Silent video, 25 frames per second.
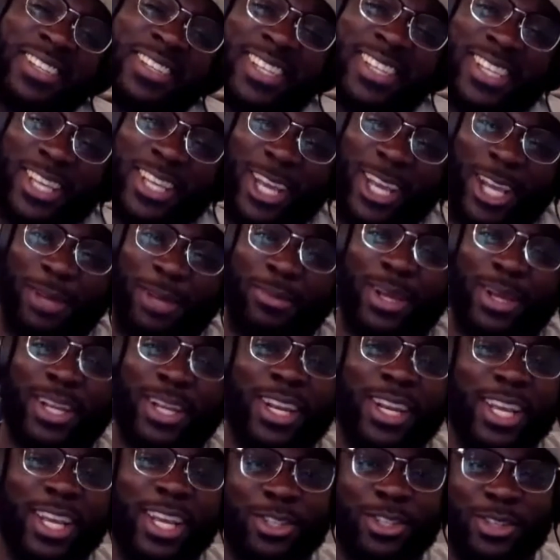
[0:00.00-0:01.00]
Hey
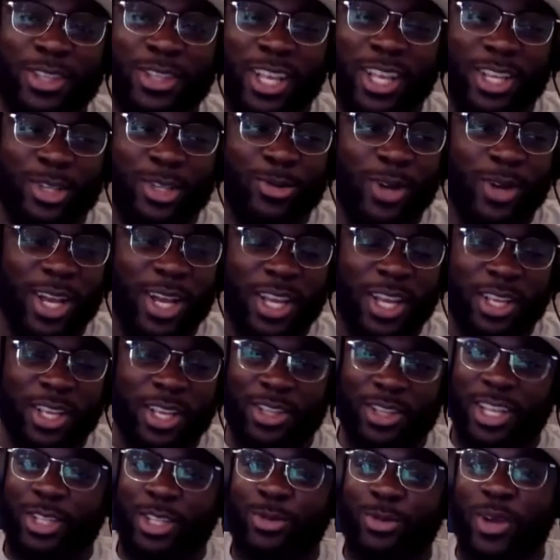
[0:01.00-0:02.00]
man, that's why
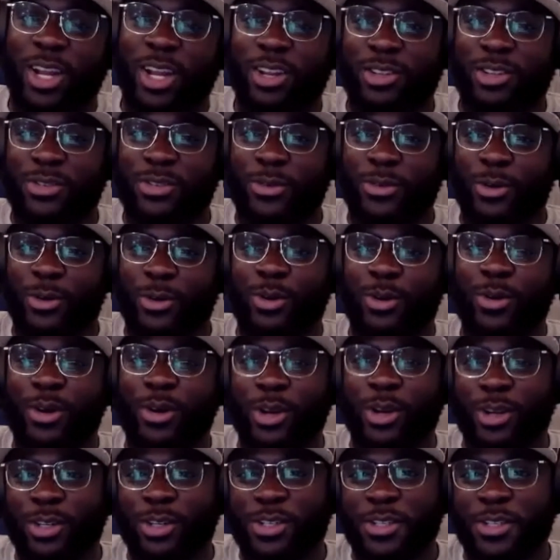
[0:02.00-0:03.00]
there's 4
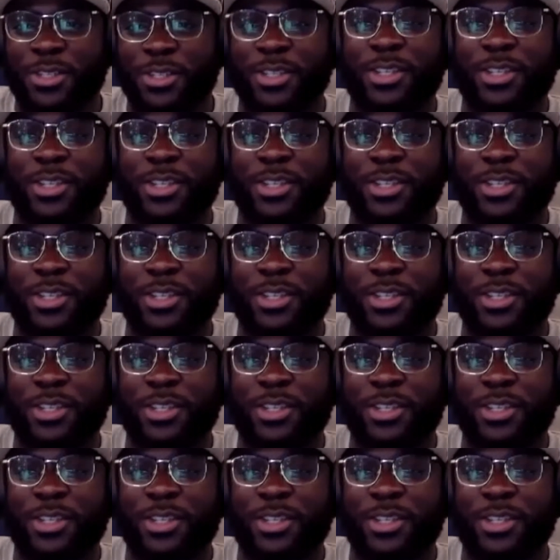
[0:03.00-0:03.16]
quarters.